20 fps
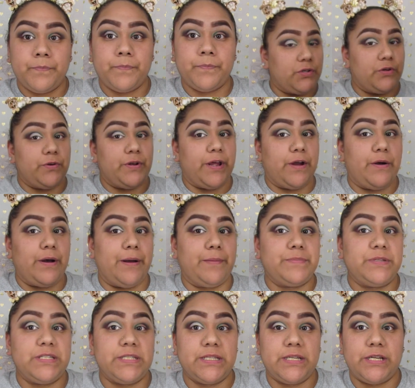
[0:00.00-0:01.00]
So now
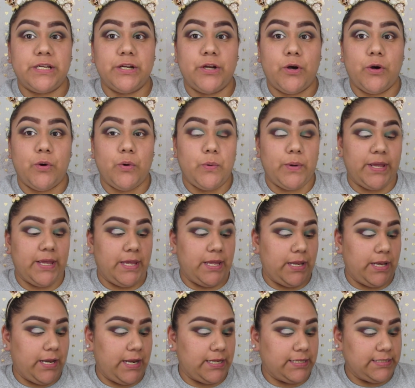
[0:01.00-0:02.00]
I'm just going to go
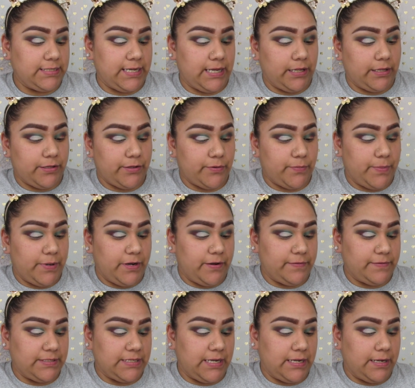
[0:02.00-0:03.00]
in and take a little bit
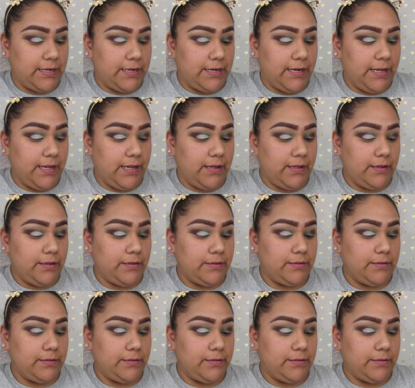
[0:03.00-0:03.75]
of Sangria